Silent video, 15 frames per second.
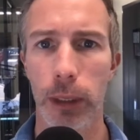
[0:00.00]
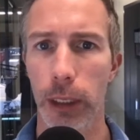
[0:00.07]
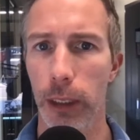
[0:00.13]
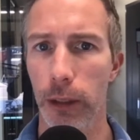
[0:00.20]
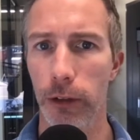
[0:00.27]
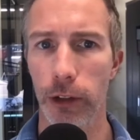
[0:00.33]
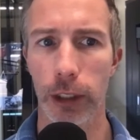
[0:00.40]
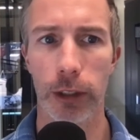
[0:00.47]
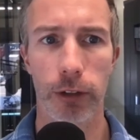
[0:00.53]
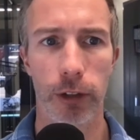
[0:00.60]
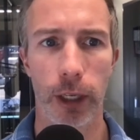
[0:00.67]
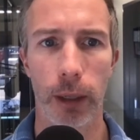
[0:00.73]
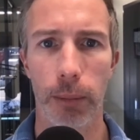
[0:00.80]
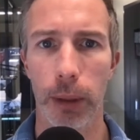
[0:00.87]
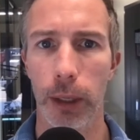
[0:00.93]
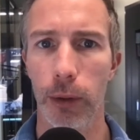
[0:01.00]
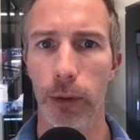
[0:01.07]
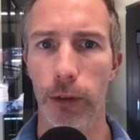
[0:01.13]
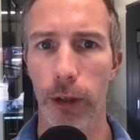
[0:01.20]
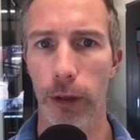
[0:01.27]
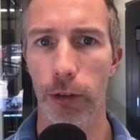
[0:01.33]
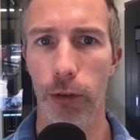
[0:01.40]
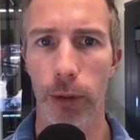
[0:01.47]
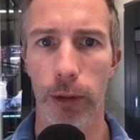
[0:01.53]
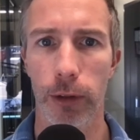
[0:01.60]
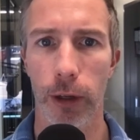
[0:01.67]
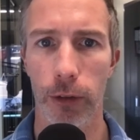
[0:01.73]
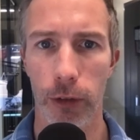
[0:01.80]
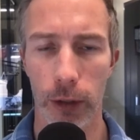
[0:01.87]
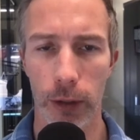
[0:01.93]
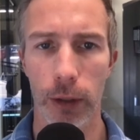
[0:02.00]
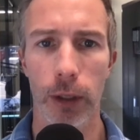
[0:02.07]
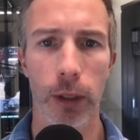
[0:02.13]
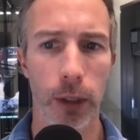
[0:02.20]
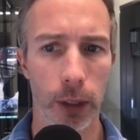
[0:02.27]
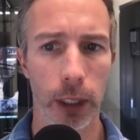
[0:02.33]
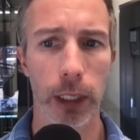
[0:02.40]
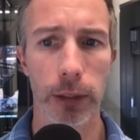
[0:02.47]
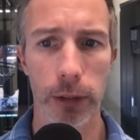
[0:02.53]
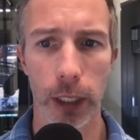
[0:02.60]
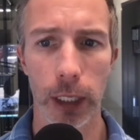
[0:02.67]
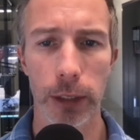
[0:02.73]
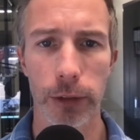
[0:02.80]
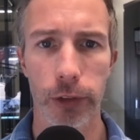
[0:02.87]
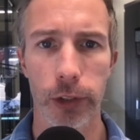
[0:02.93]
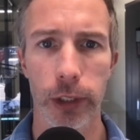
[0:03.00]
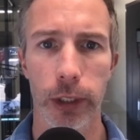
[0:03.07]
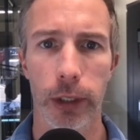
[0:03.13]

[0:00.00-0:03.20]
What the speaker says: It exists. Anybody who tells you it doesn't, it does.